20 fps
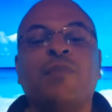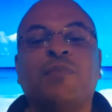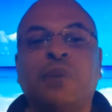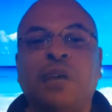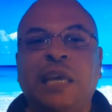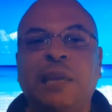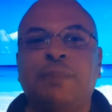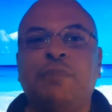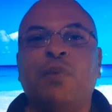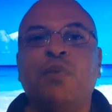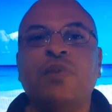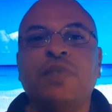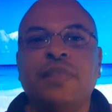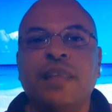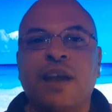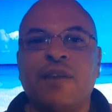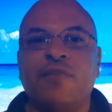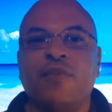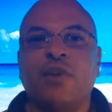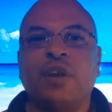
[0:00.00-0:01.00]
people
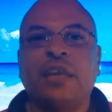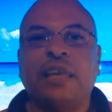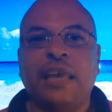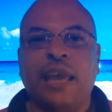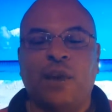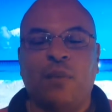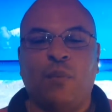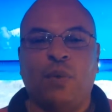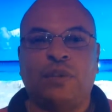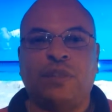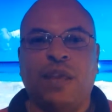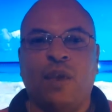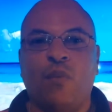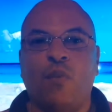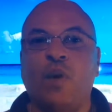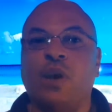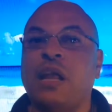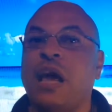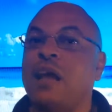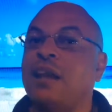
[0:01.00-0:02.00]
never get what they
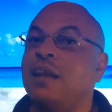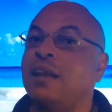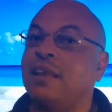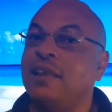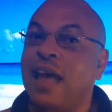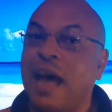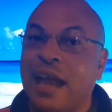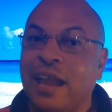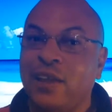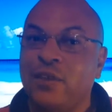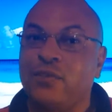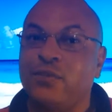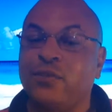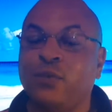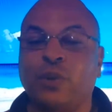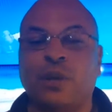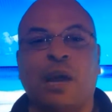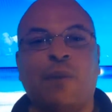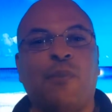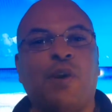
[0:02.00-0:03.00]
want out of life,
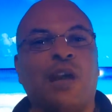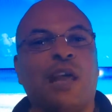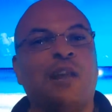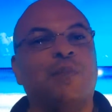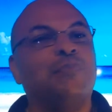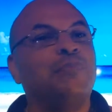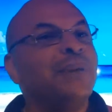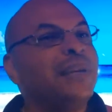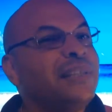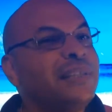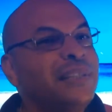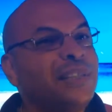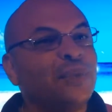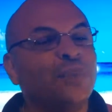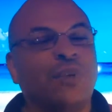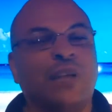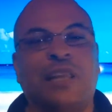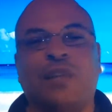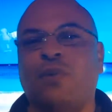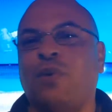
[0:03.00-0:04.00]
what they want out of business,
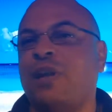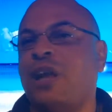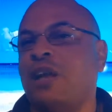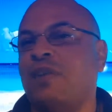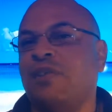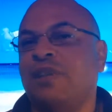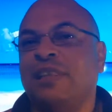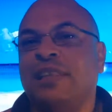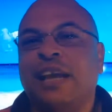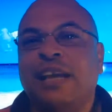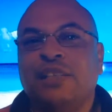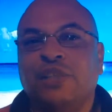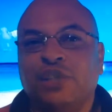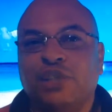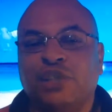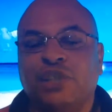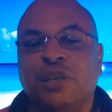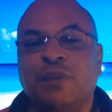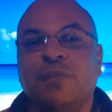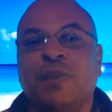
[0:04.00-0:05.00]
what they want out of
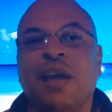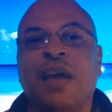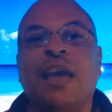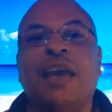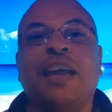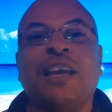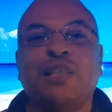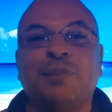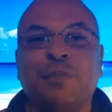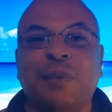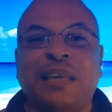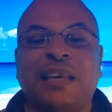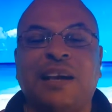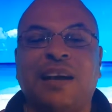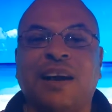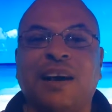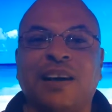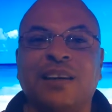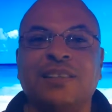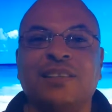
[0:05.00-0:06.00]
relationship, is
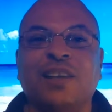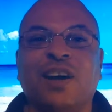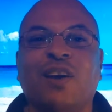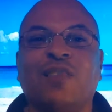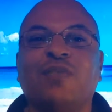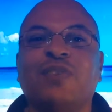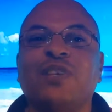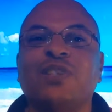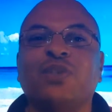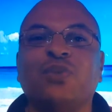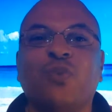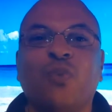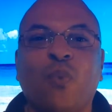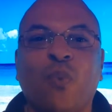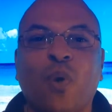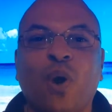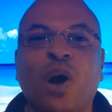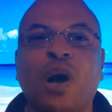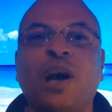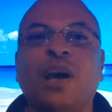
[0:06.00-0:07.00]
because of this
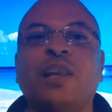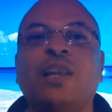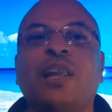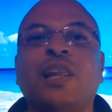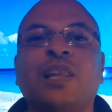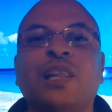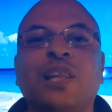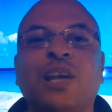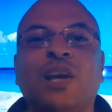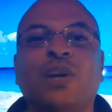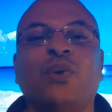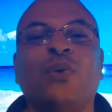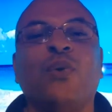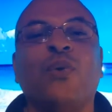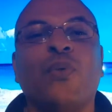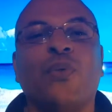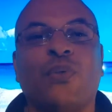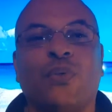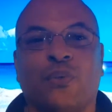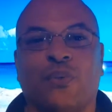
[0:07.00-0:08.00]
one
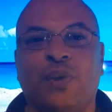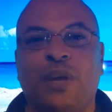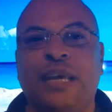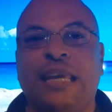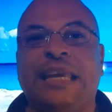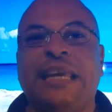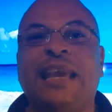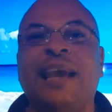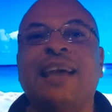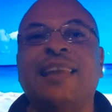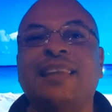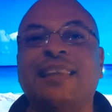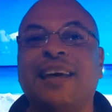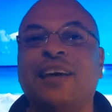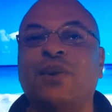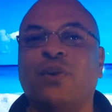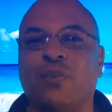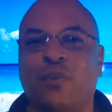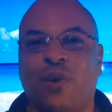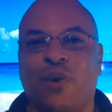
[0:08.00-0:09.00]
little
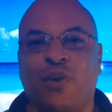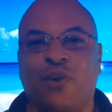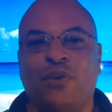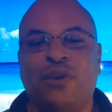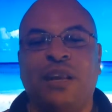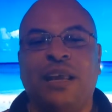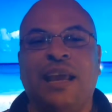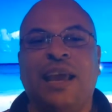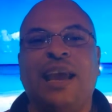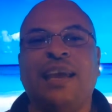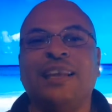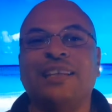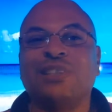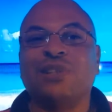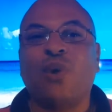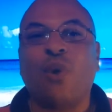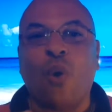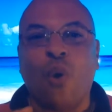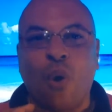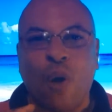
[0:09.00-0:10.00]
3-letter word, and it's
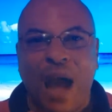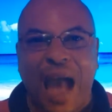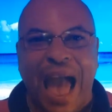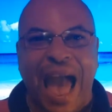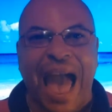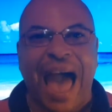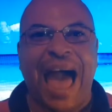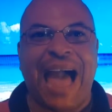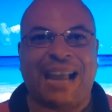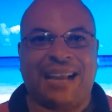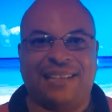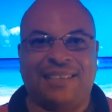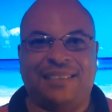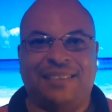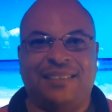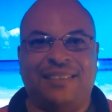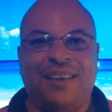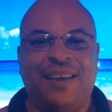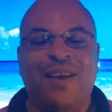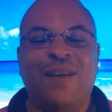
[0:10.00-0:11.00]
called
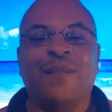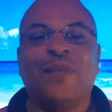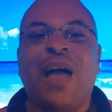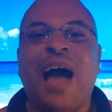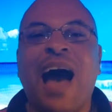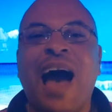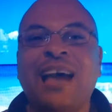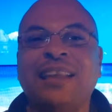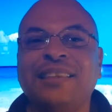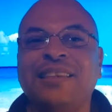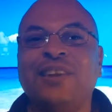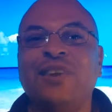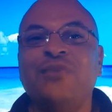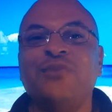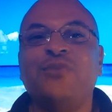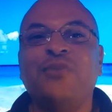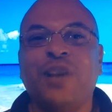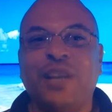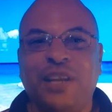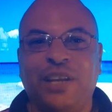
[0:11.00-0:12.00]
axe. I did a
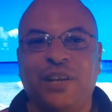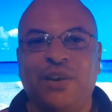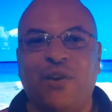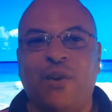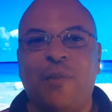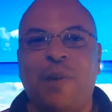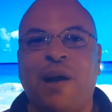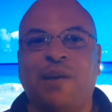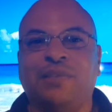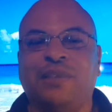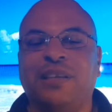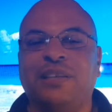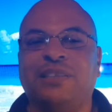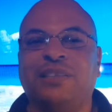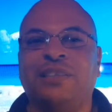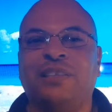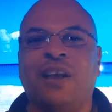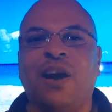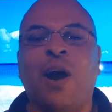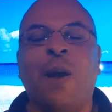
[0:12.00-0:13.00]
video about
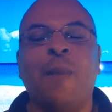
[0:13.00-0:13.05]
this